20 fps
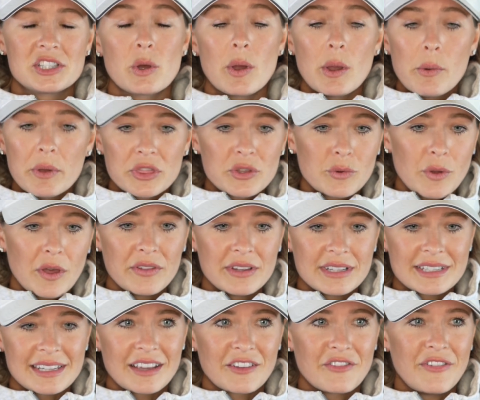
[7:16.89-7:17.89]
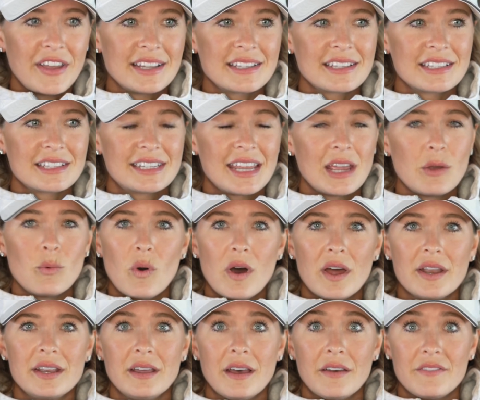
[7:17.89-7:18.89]
So I went through all these like phases day
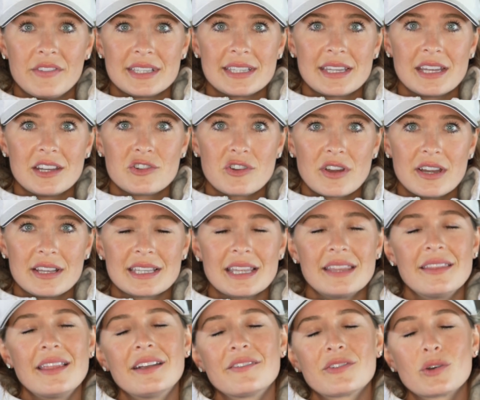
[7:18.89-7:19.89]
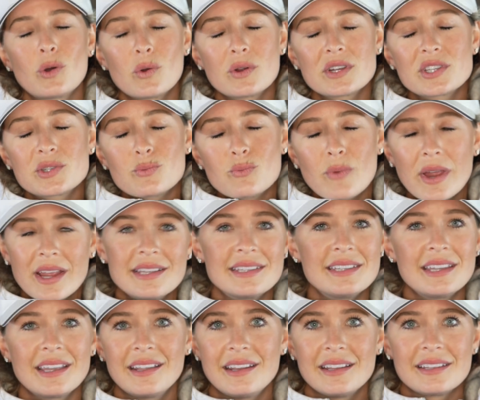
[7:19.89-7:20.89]
one of the stage race, and then of course
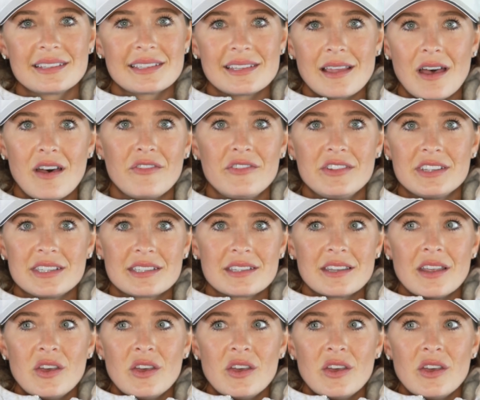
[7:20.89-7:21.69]
racing in itself is